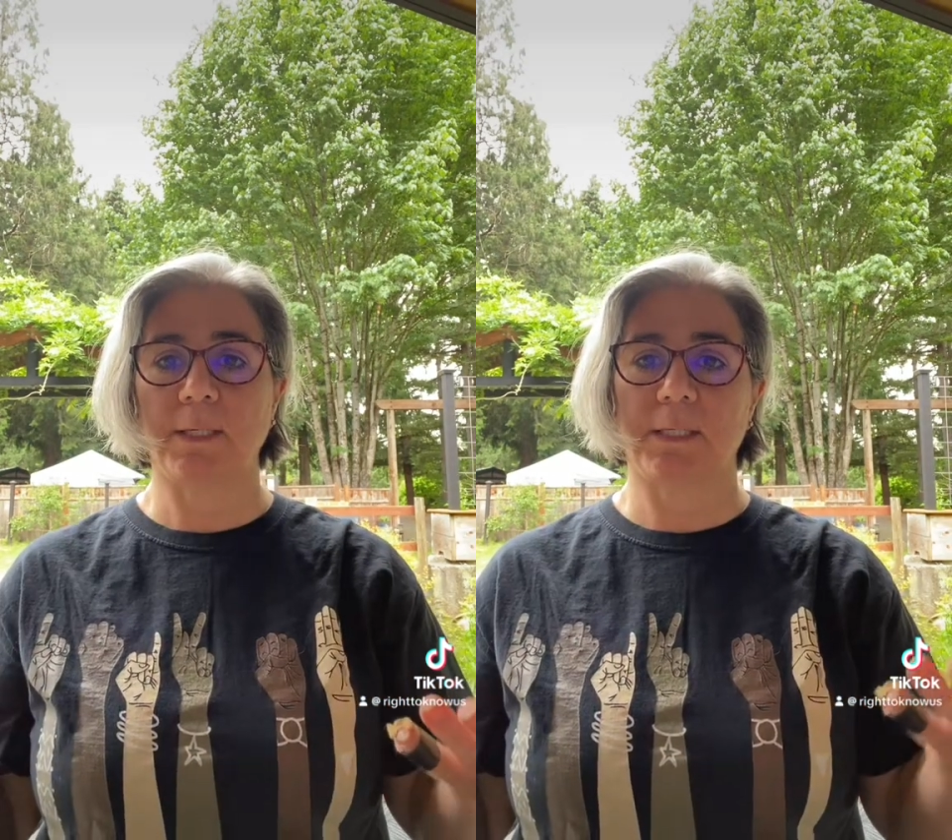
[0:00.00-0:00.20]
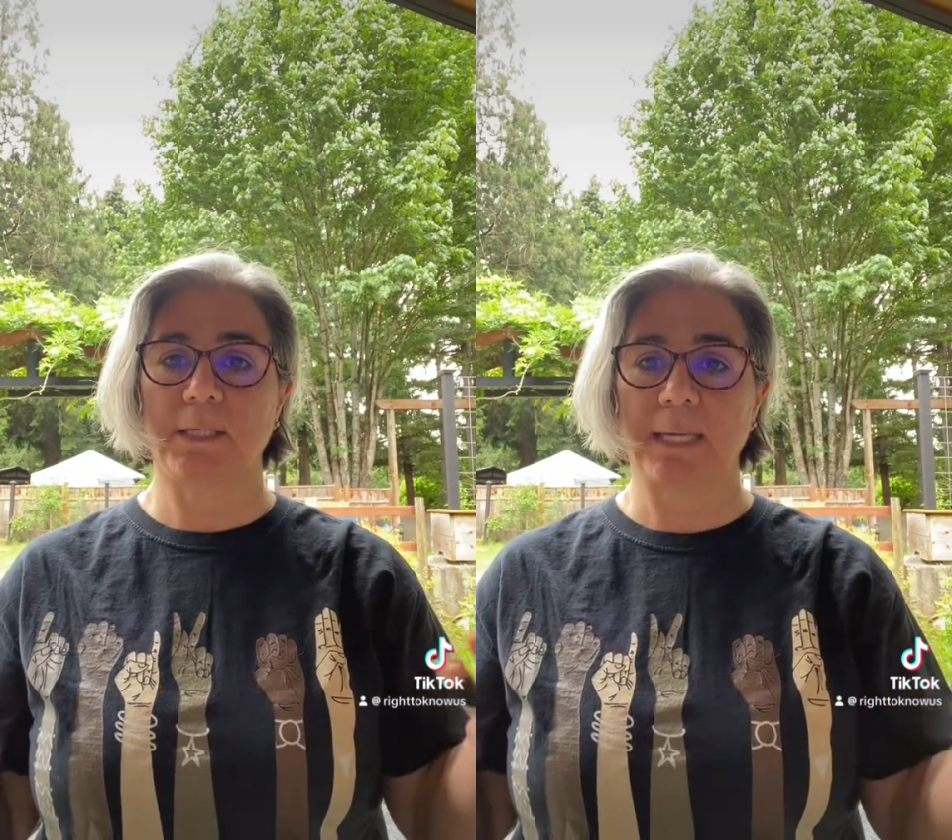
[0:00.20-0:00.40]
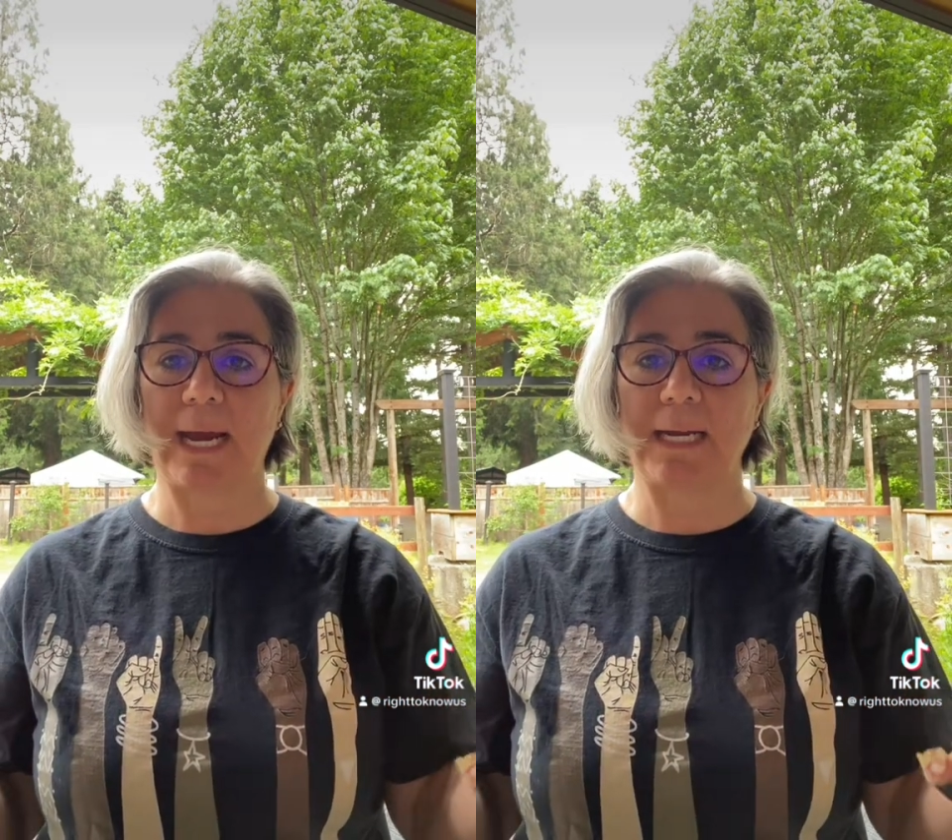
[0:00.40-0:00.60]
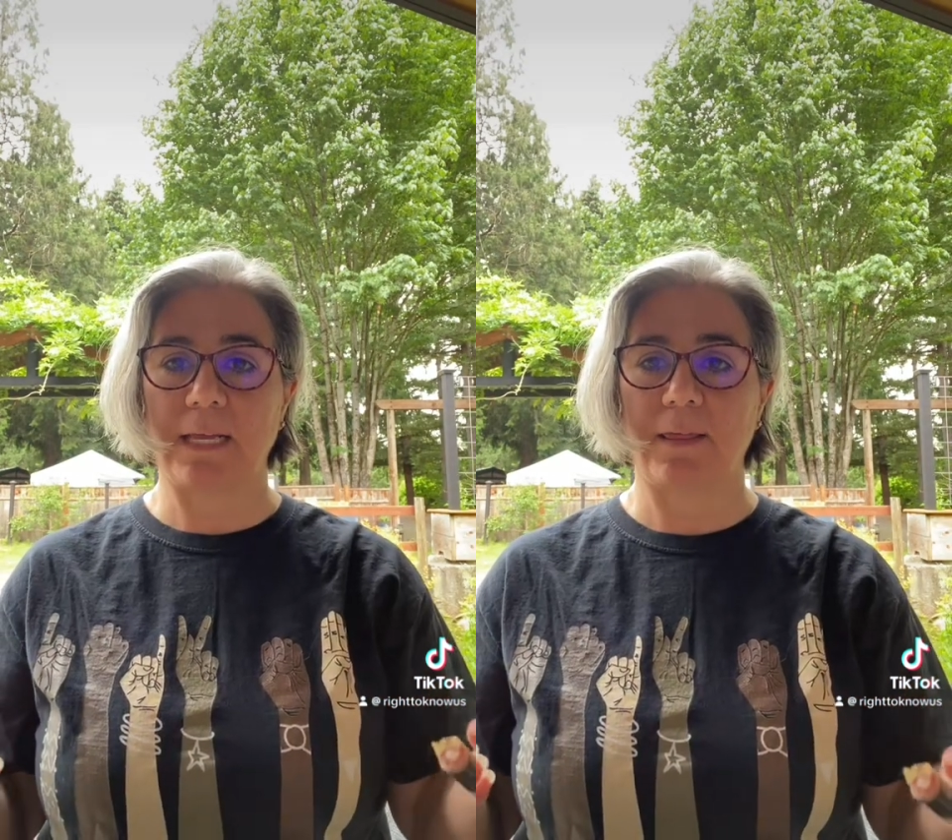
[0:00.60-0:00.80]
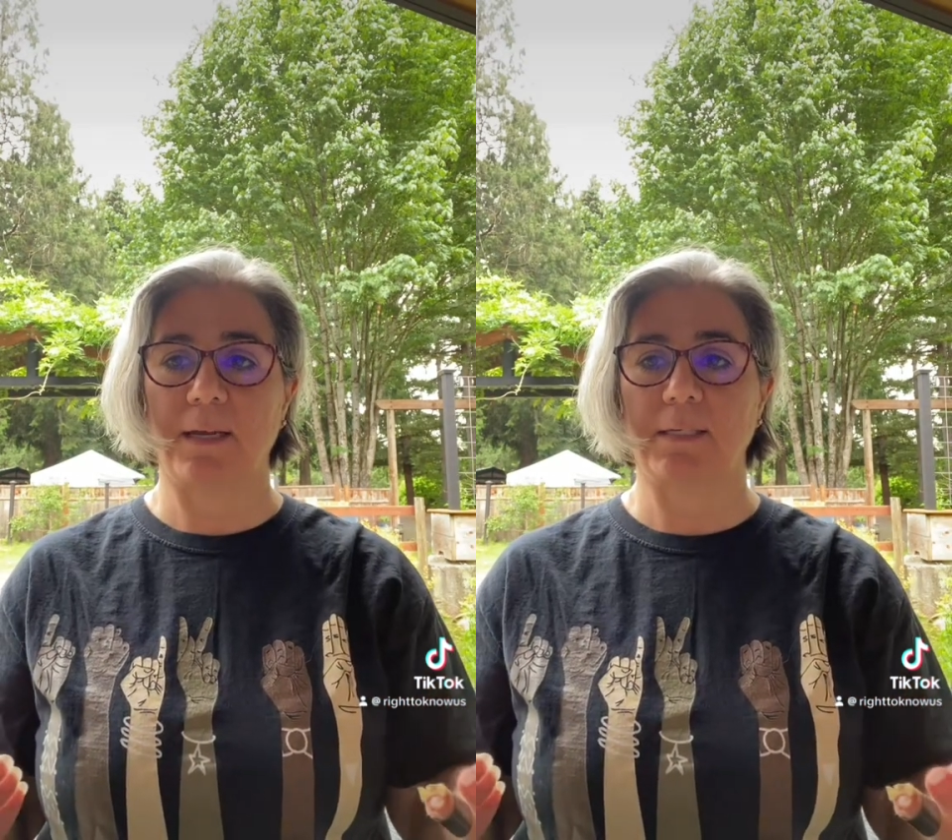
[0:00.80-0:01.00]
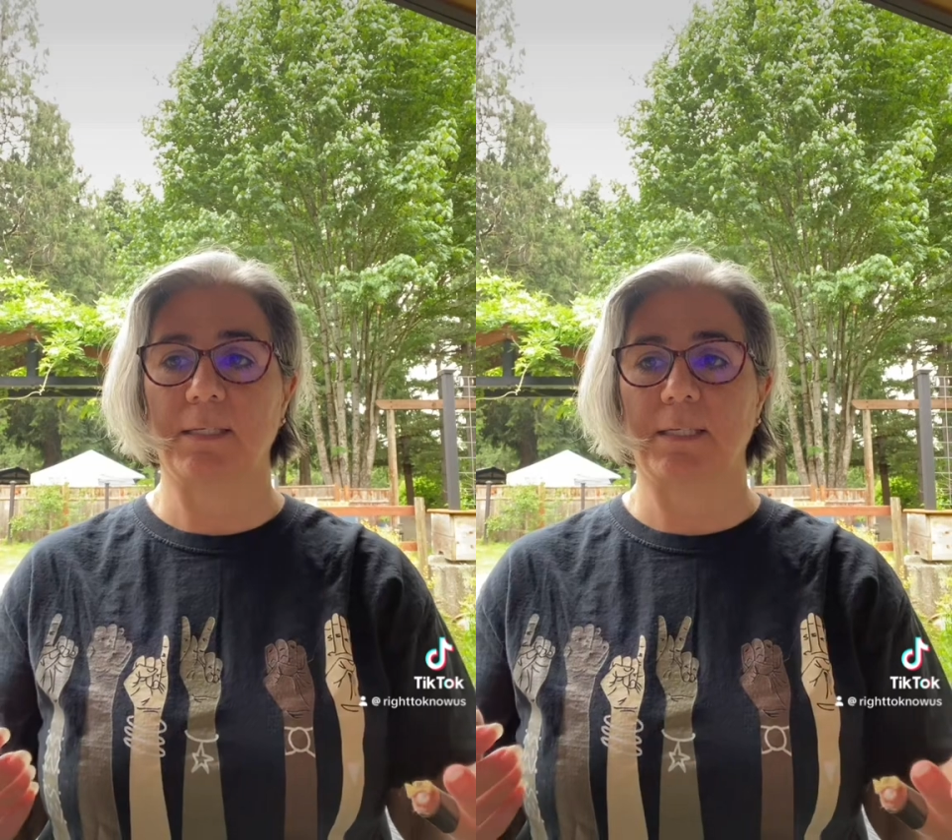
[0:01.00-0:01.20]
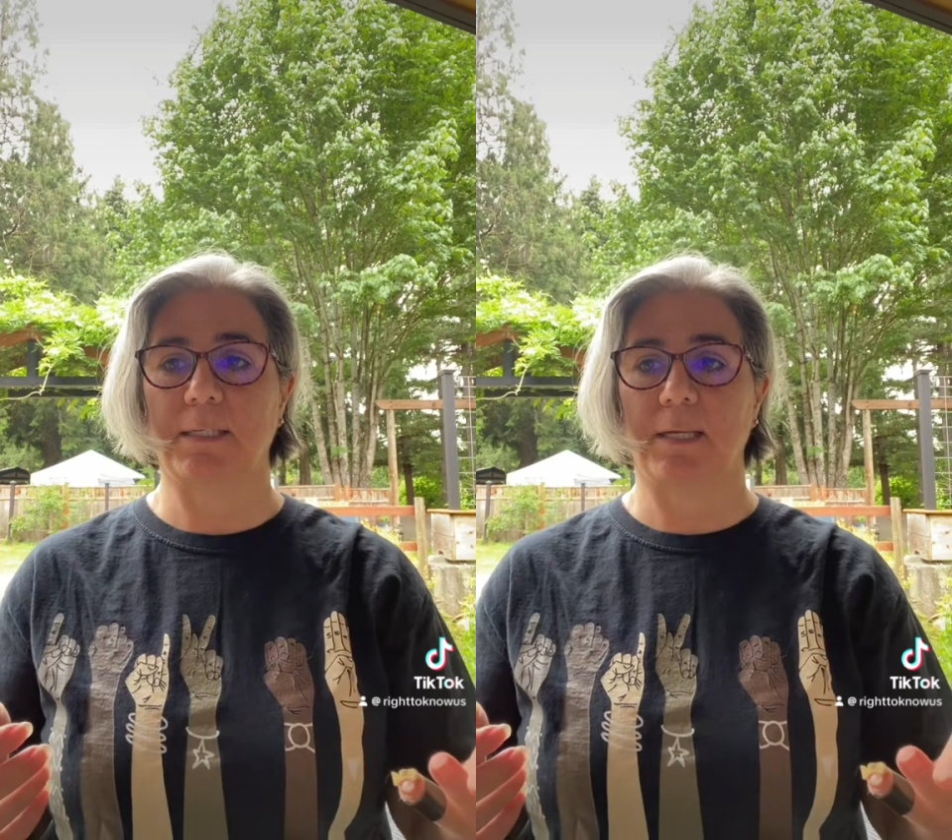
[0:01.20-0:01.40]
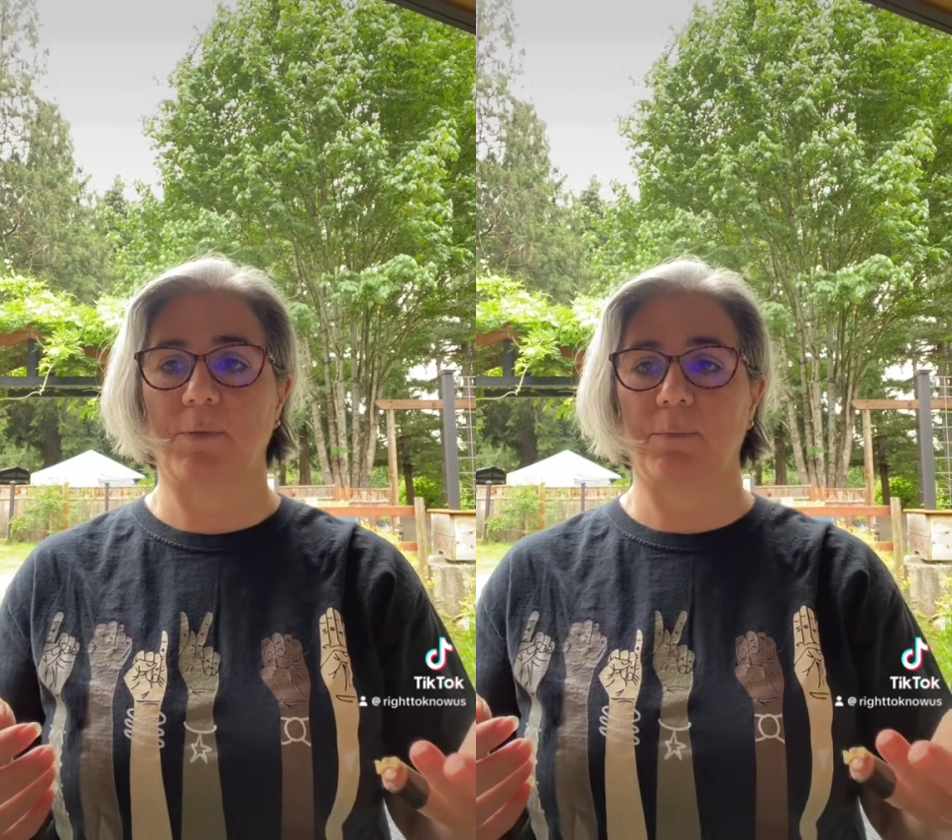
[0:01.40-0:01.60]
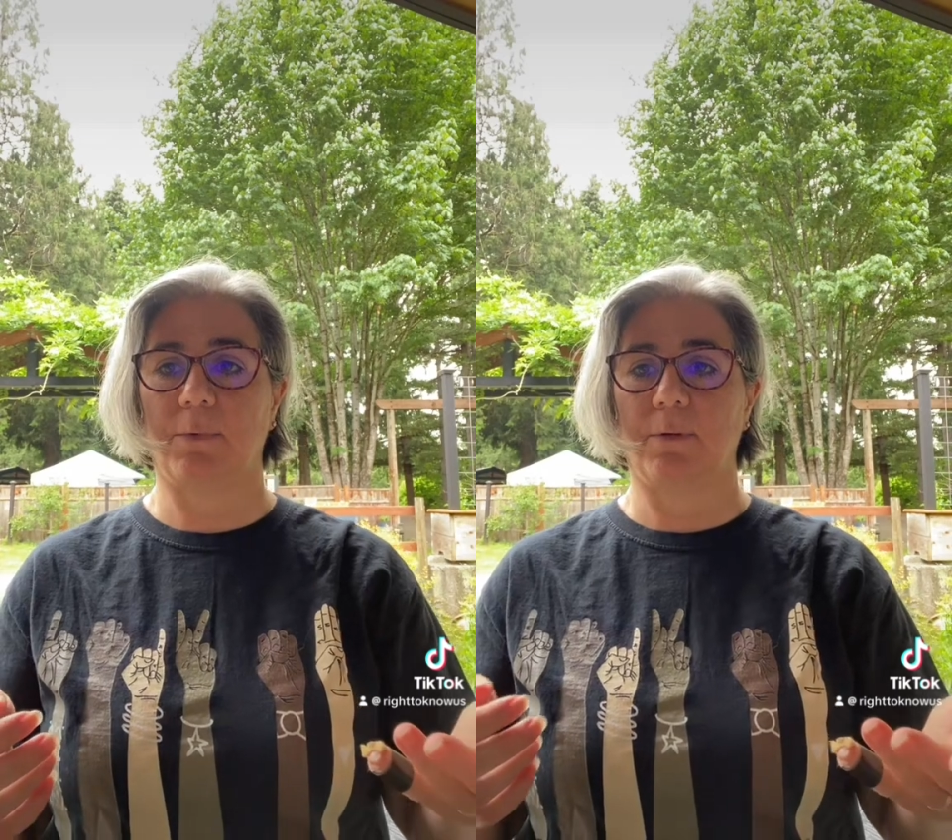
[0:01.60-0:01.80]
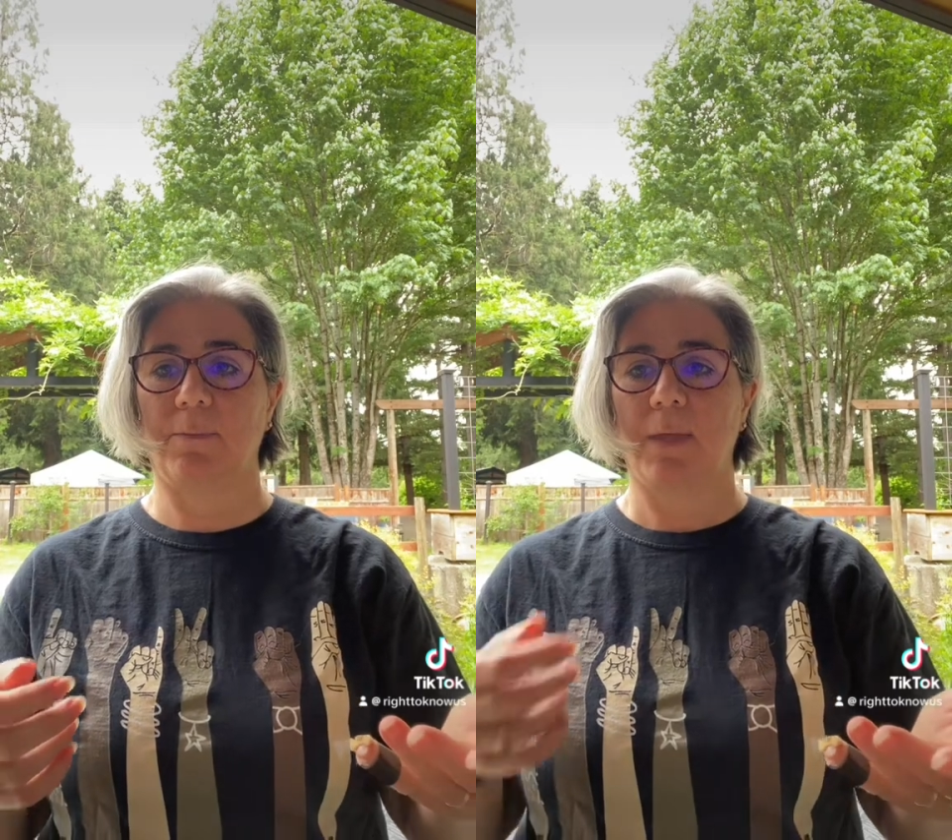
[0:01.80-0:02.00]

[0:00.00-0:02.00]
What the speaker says: society thinks is acceptable.